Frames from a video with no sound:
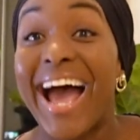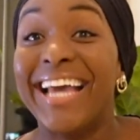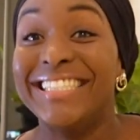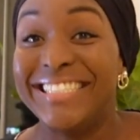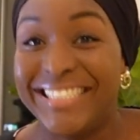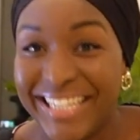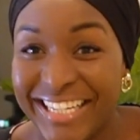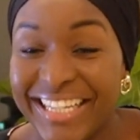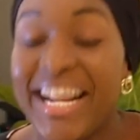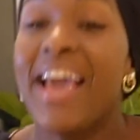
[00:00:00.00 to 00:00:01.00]
I
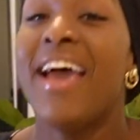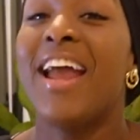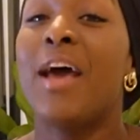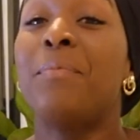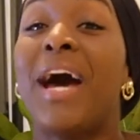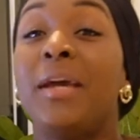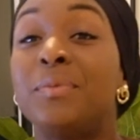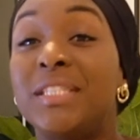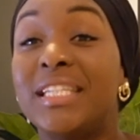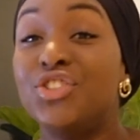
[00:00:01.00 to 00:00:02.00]
did, and I
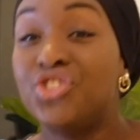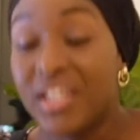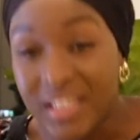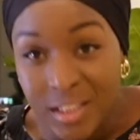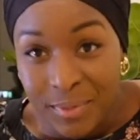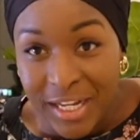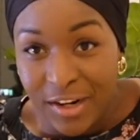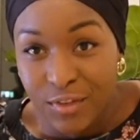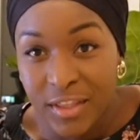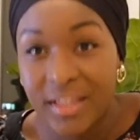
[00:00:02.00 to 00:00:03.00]
piped just about
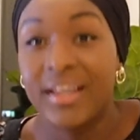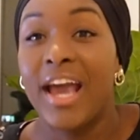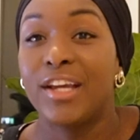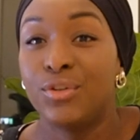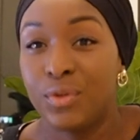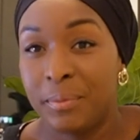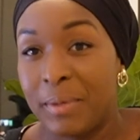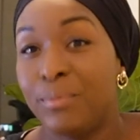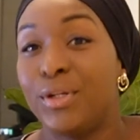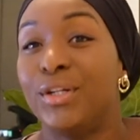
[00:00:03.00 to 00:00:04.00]
everything I could
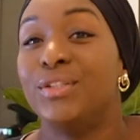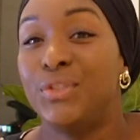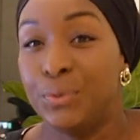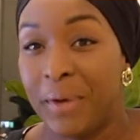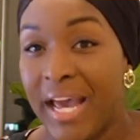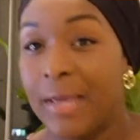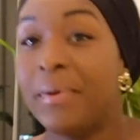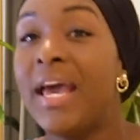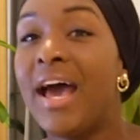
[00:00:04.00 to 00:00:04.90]
remember to pipe.